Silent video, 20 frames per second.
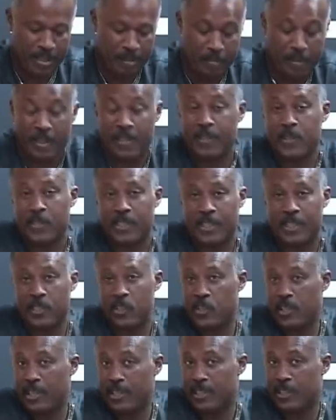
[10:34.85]
because it
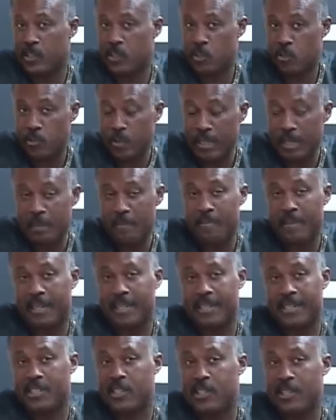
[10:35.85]
is a stream that
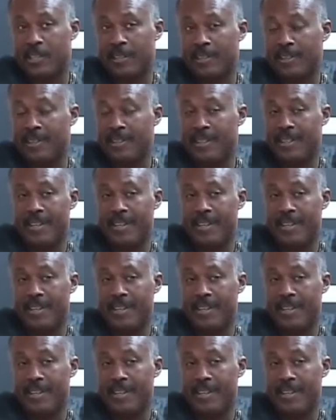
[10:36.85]
is still